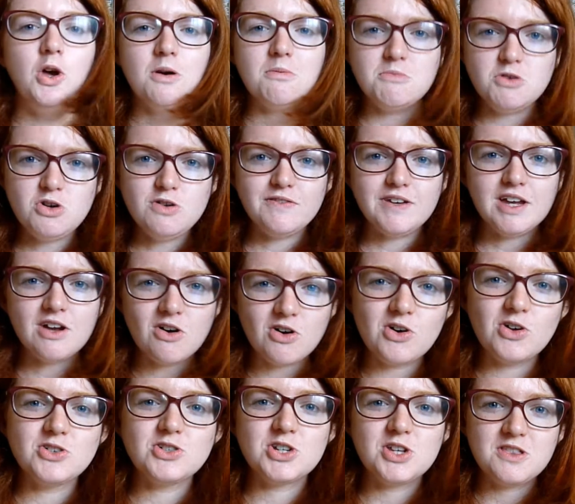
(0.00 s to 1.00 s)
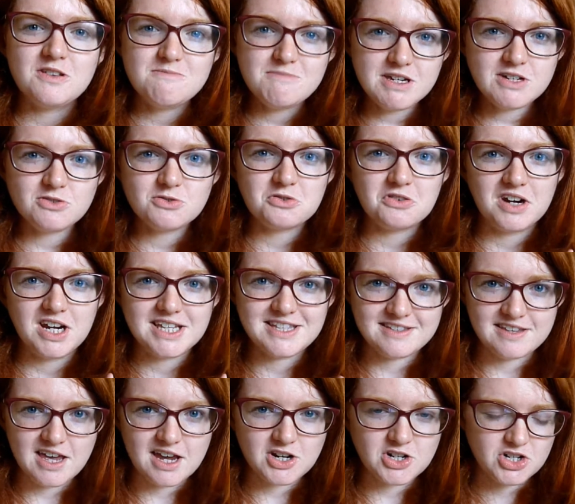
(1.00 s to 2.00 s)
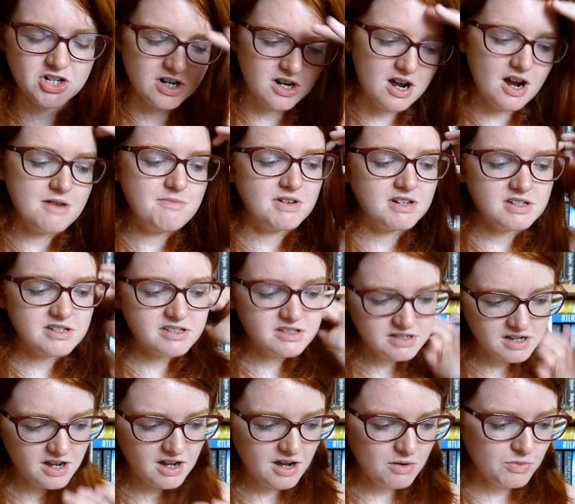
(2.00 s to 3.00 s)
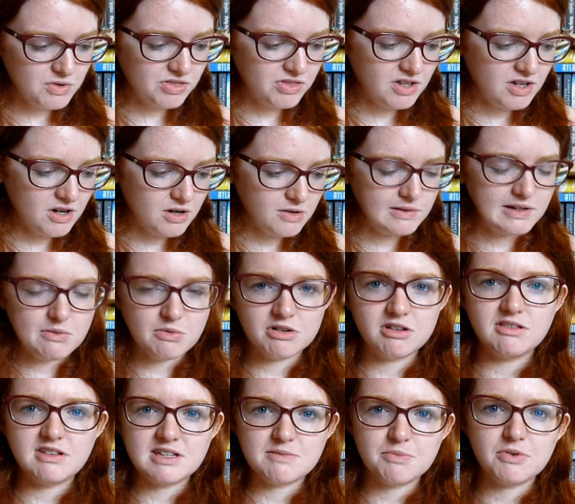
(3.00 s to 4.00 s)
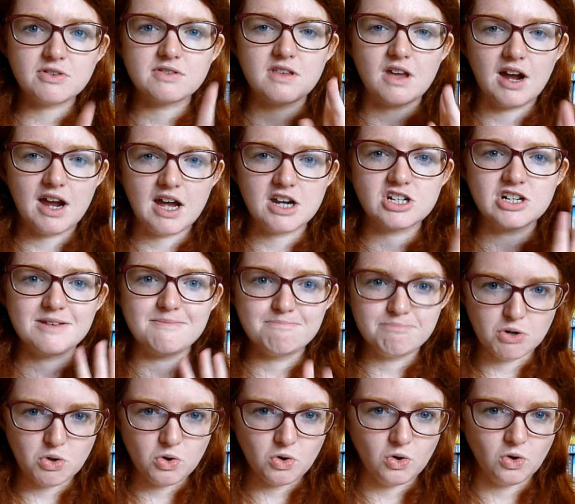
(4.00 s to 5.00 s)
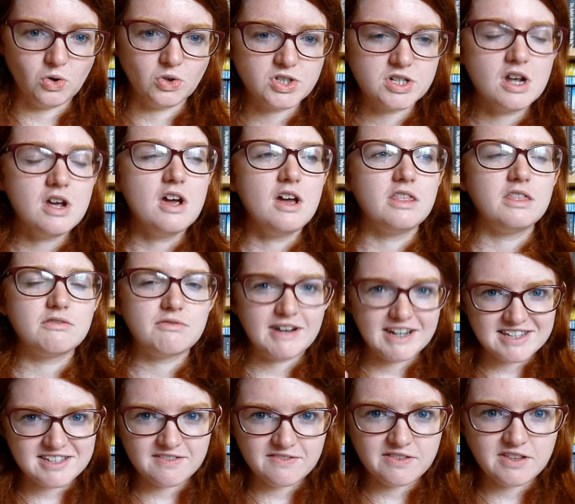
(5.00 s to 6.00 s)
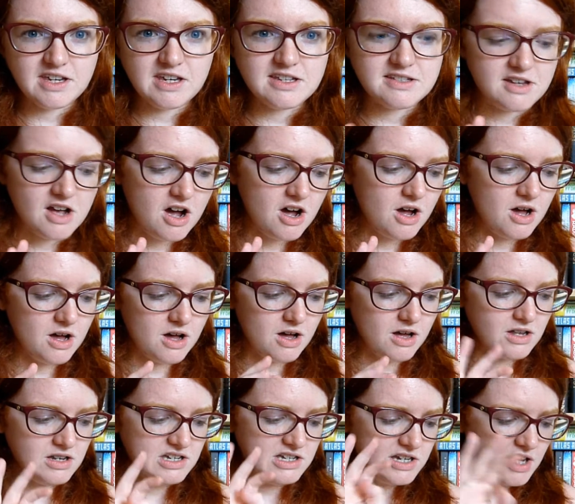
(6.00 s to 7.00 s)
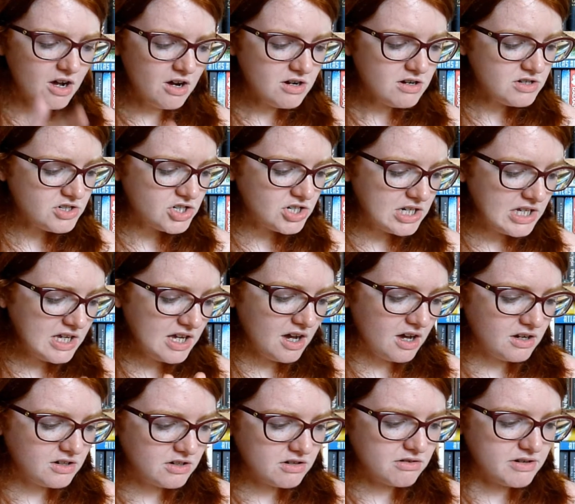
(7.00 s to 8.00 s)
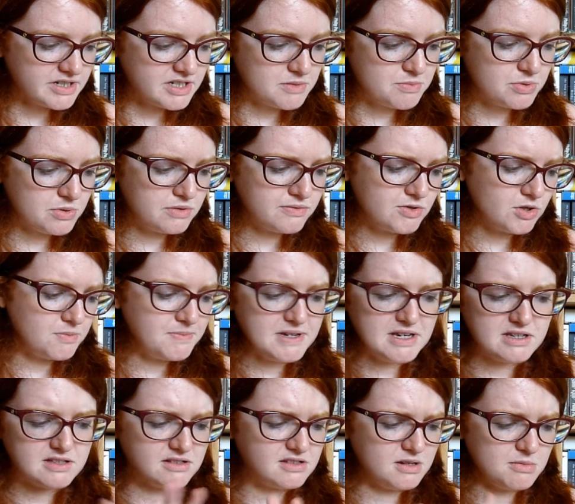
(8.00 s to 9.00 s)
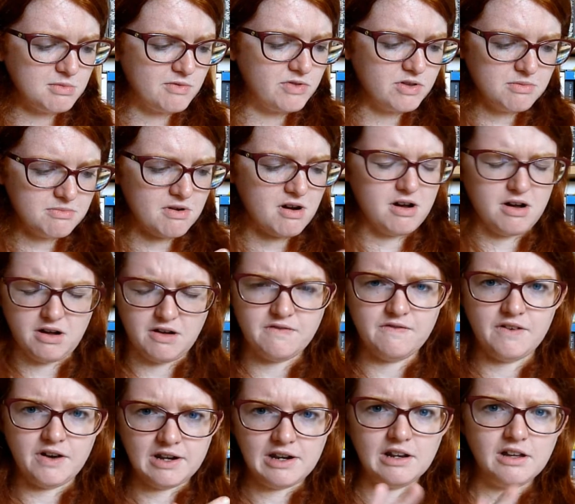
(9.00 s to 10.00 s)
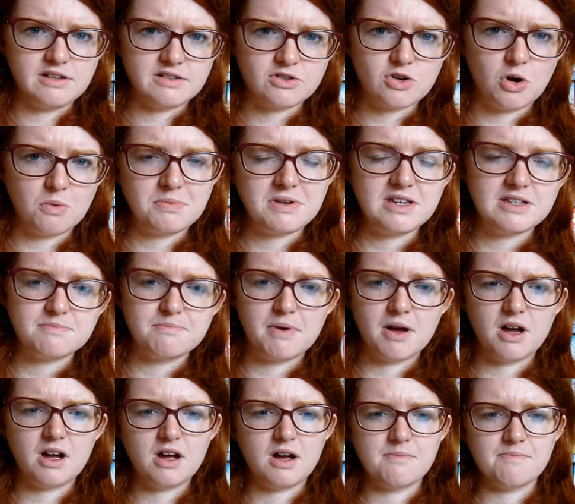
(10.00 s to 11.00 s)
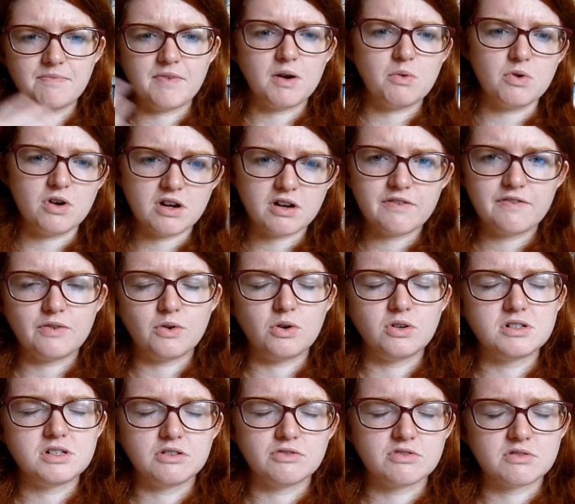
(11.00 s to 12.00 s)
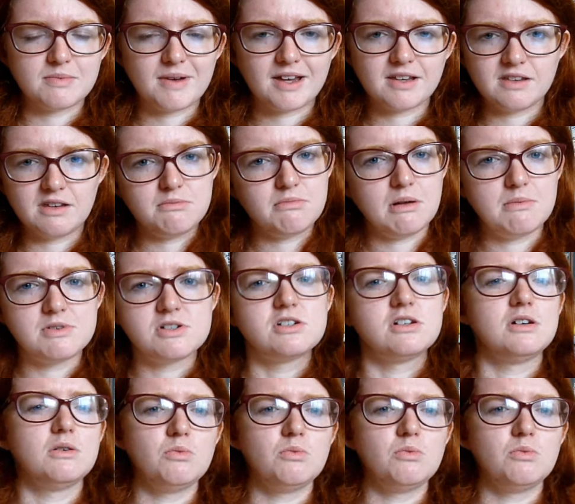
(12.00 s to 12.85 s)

Moving on to the middle grade section, I'm going to start with the only one of these books that I actually bought. The rest of these are largely uncorrected proof copies. Some of them are finalised copies, but um, I work for a children's magazine publisher.